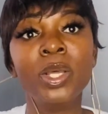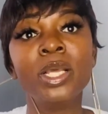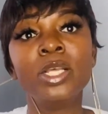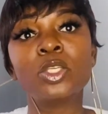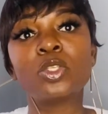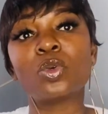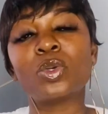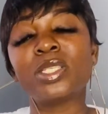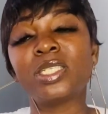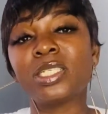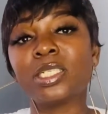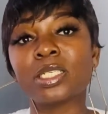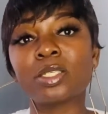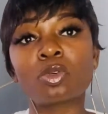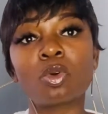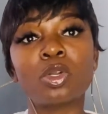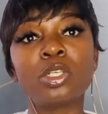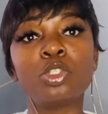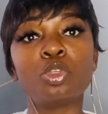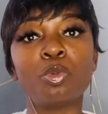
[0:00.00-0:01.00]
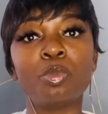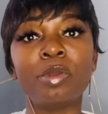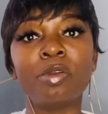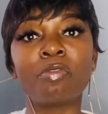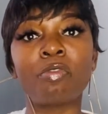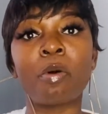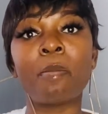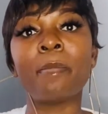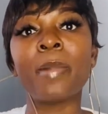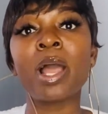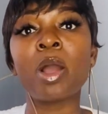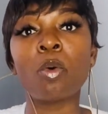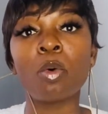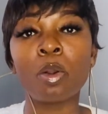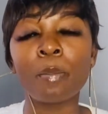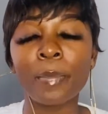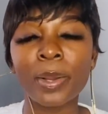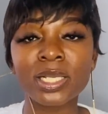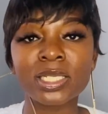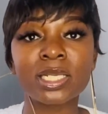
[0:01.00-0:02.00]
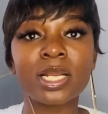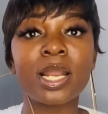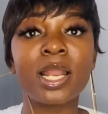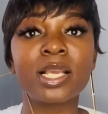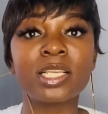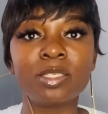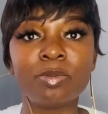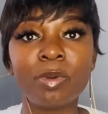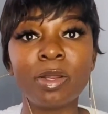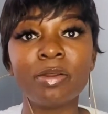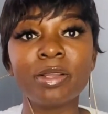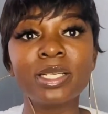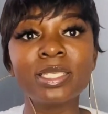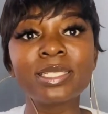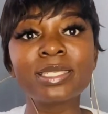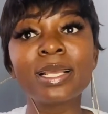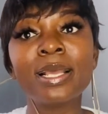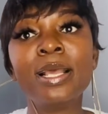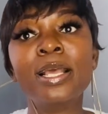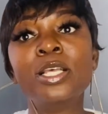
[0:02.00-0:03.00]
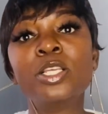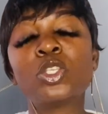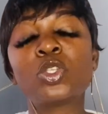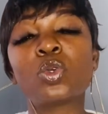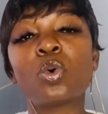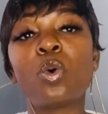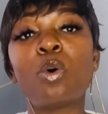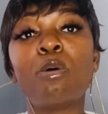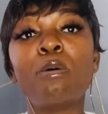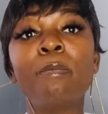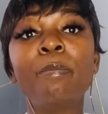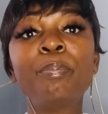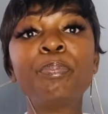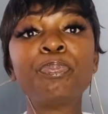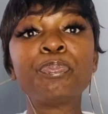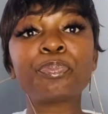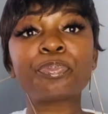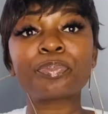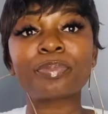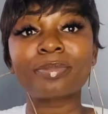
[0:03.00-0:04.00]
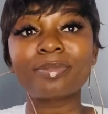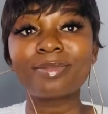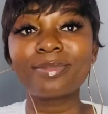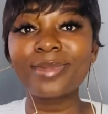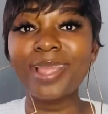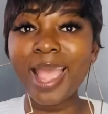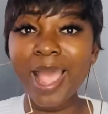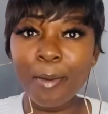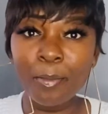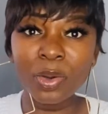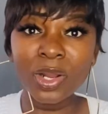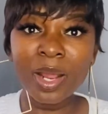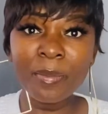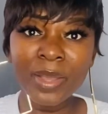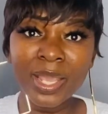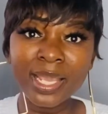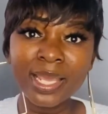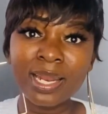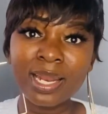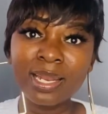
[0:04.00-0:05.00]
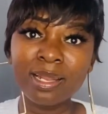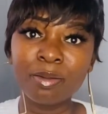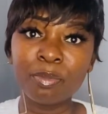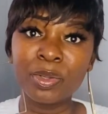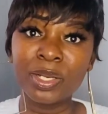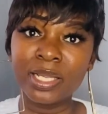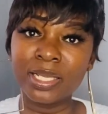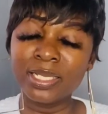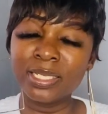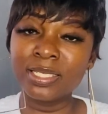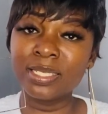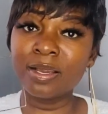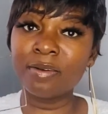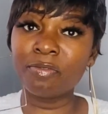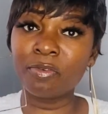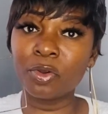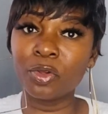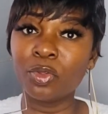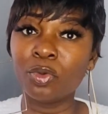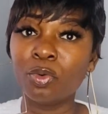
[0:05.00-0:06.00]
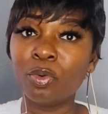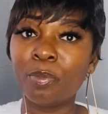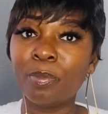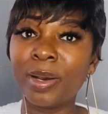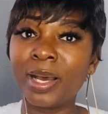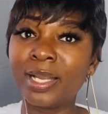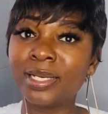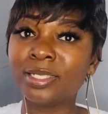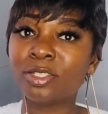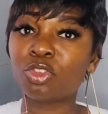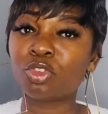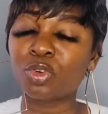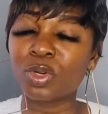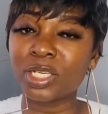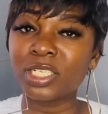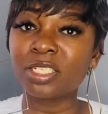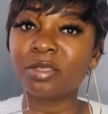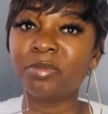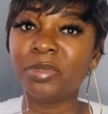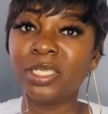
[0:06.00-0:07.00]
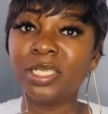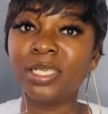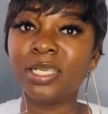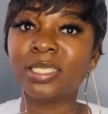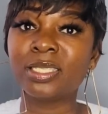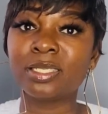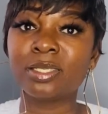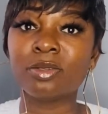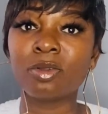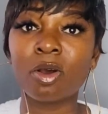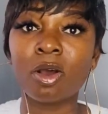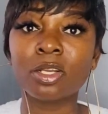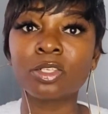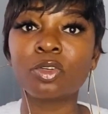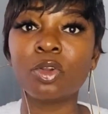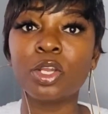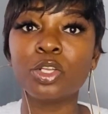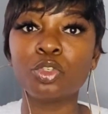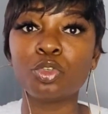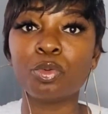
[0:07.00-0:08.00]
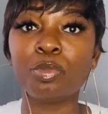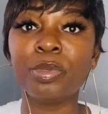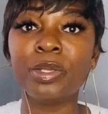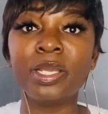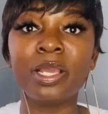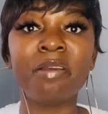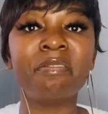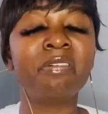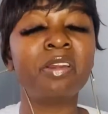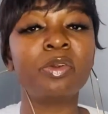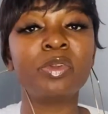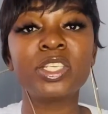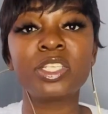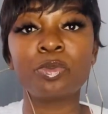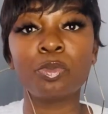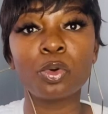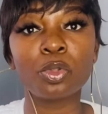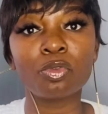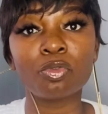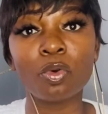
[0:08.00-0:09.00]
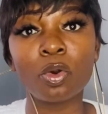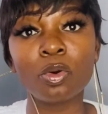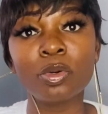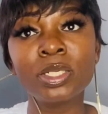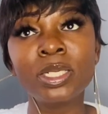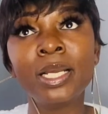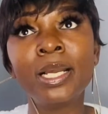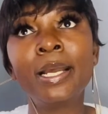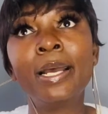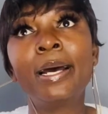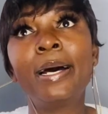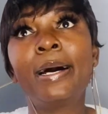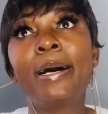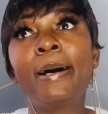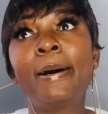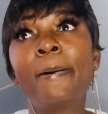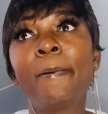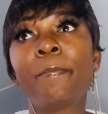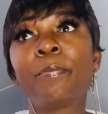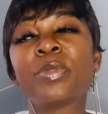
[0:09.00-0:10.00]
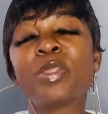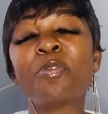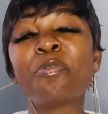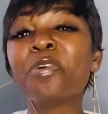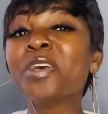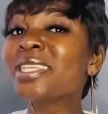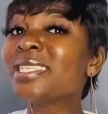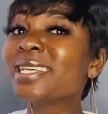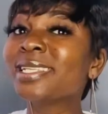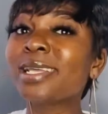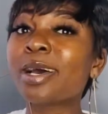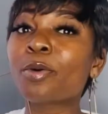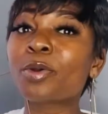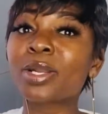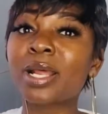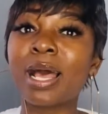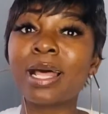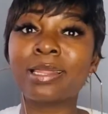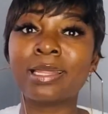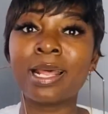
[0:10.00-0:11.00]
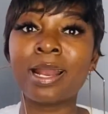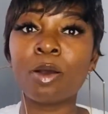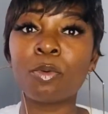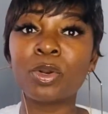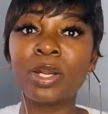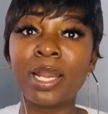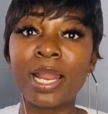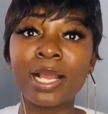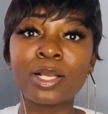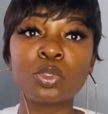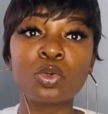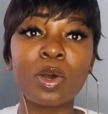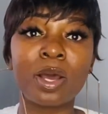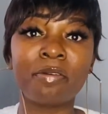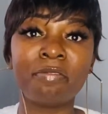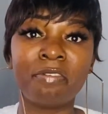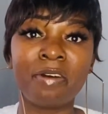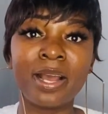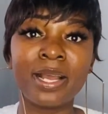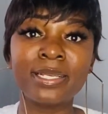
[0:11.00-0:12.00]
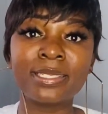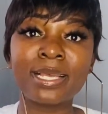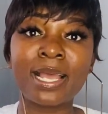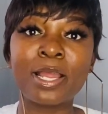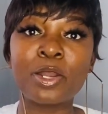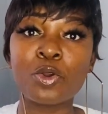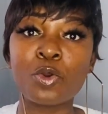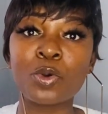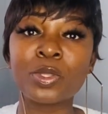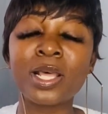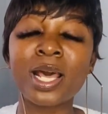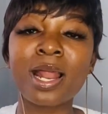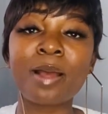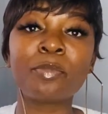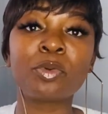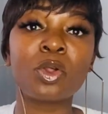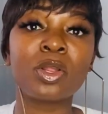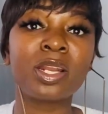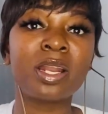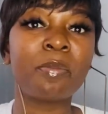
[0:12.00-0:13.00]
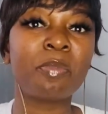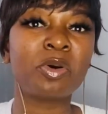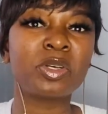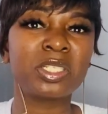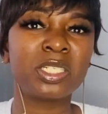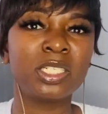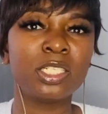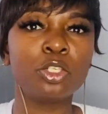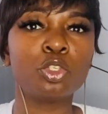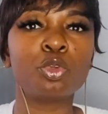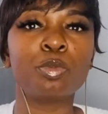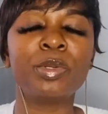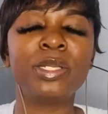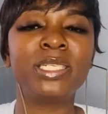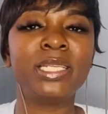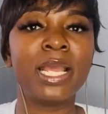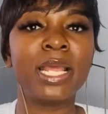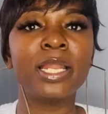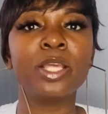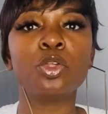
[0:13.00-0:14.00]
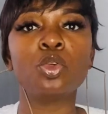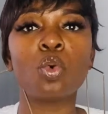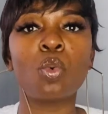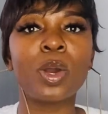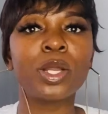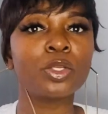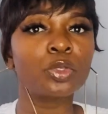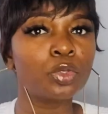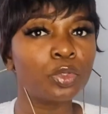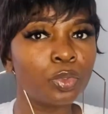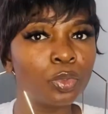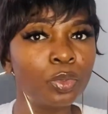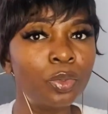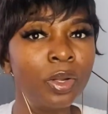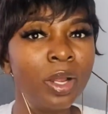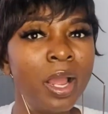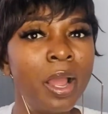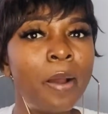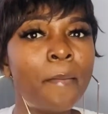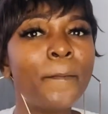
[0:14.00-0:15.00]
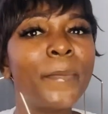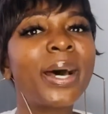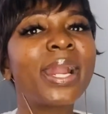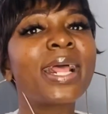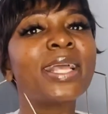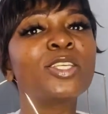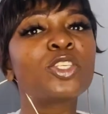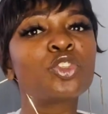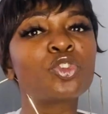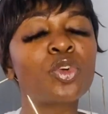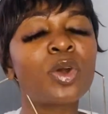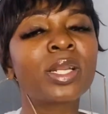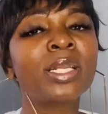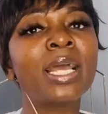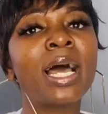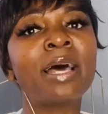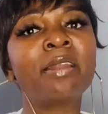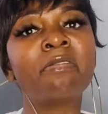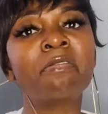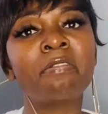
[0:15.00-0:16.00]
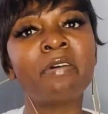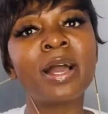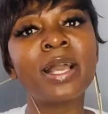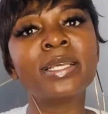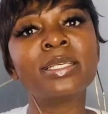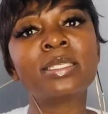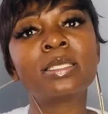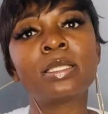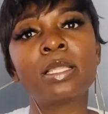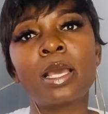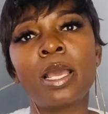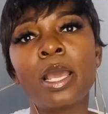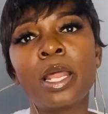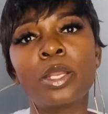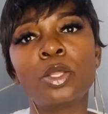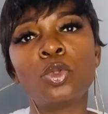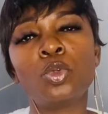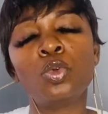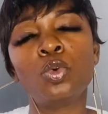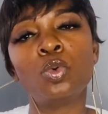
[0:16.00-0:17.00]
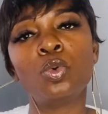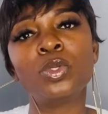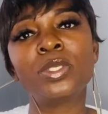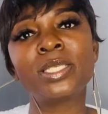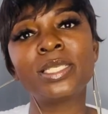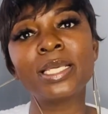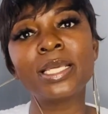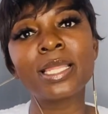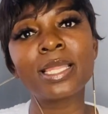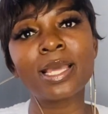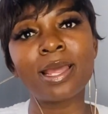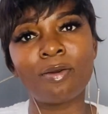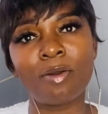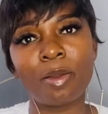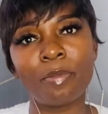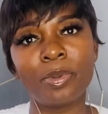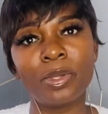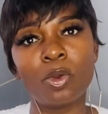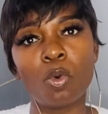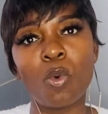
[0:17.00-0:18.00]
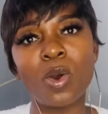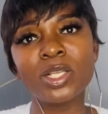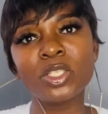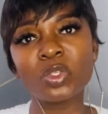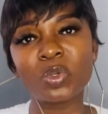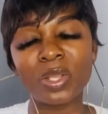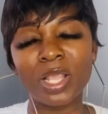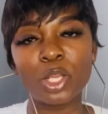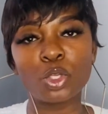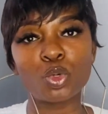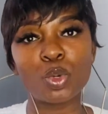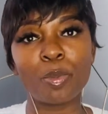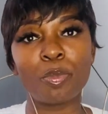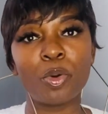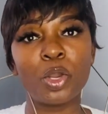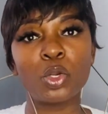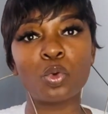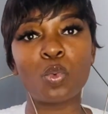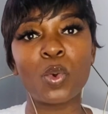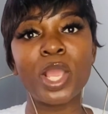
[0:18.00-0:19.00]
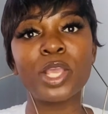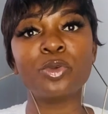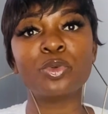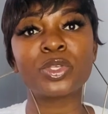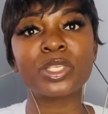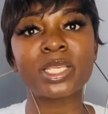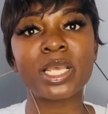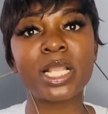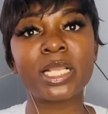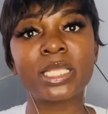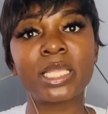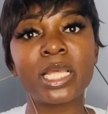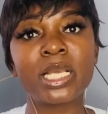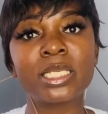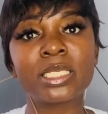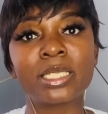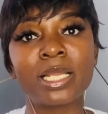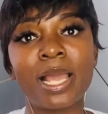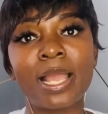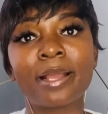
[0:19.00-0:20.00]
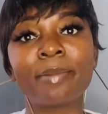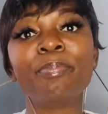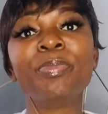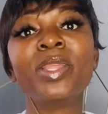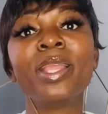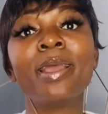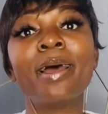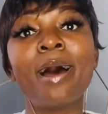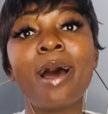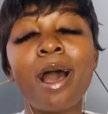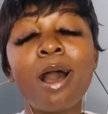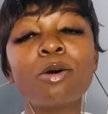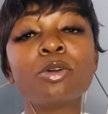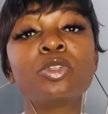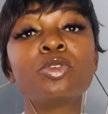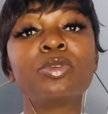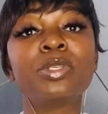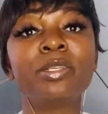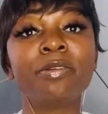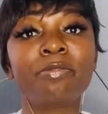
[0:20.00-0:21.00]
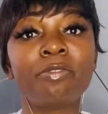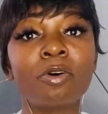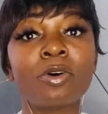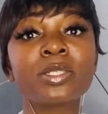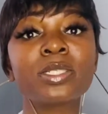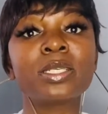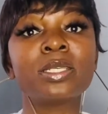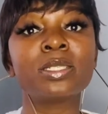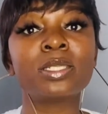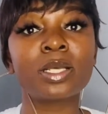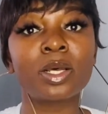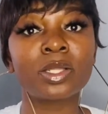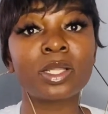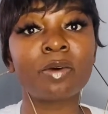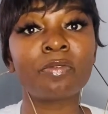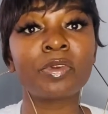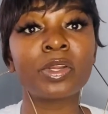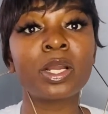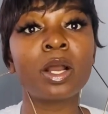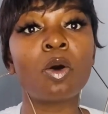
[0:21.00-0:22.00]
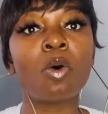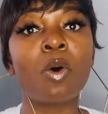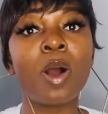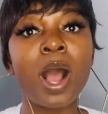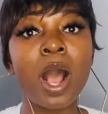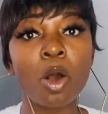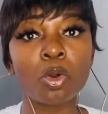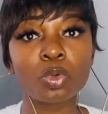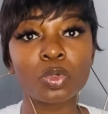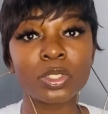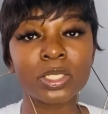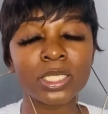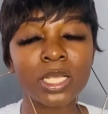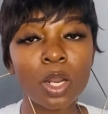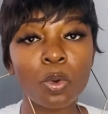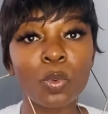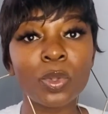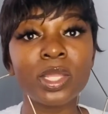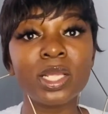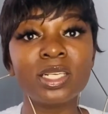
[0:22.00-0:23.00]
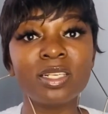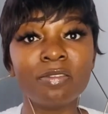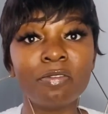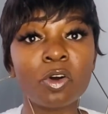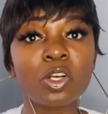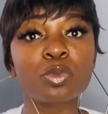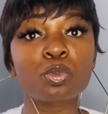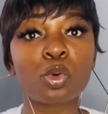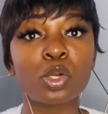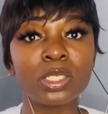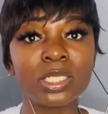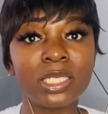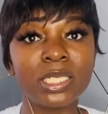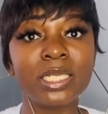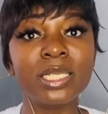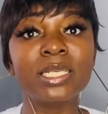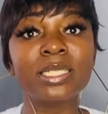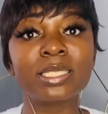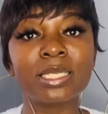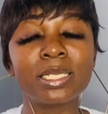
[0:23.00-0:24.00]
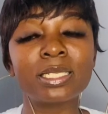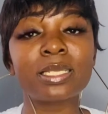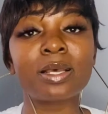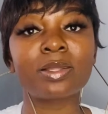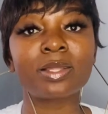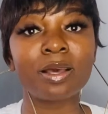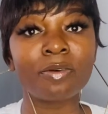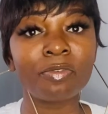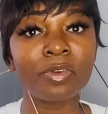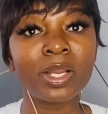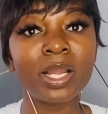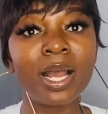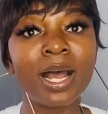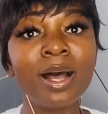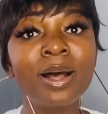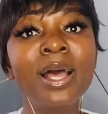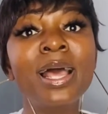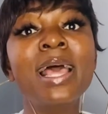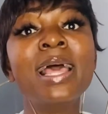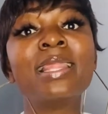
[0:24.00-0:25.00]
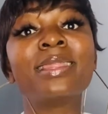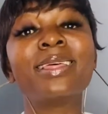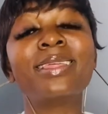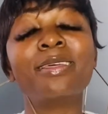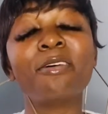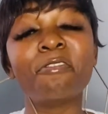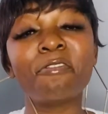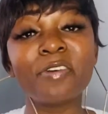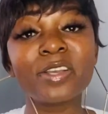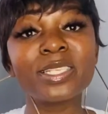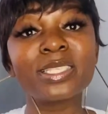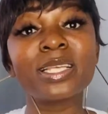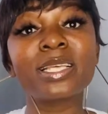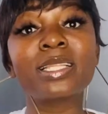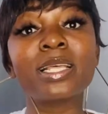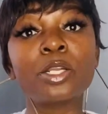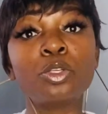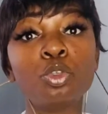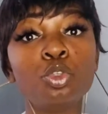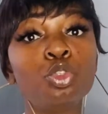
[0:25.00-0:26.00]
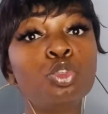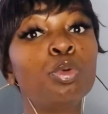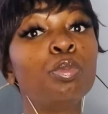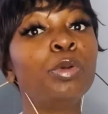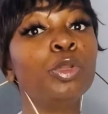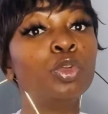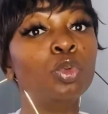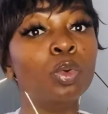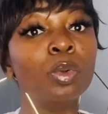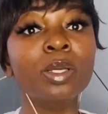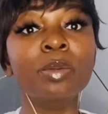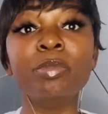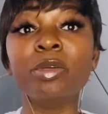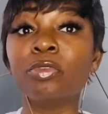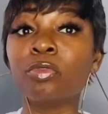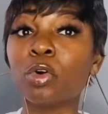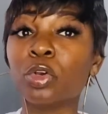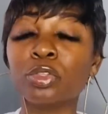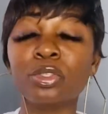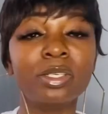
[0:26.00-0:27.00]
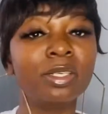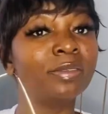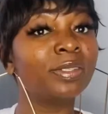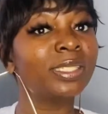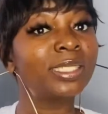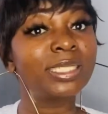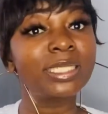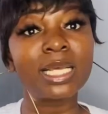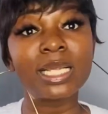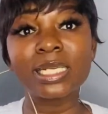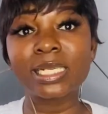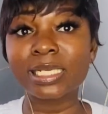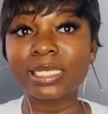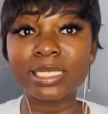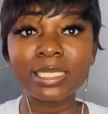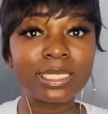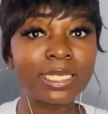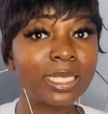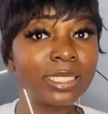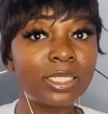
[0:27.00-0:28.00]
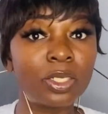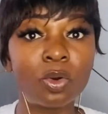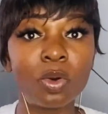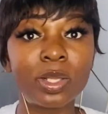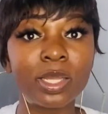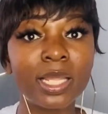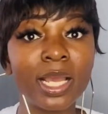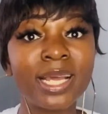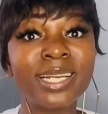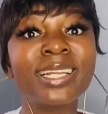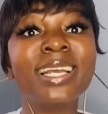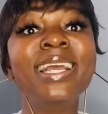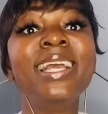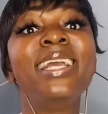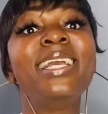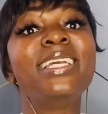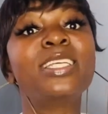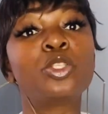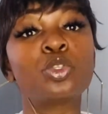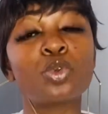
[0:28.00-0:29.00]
so it's just going to be from my own personal experience. So I'm going to make it a little bit easier for you, but trust me, it's not going to be a very smooth road. The first thing that I would like to advise, I know that I'm not in a position to be telling you what to do, but I strongly advise that you seek therapy. Once you get to a point where you search things like how to divorce in South Africa or how to start with the divorce proceedings in South Africa, then the first thing that you should be doing before you even start researching on that is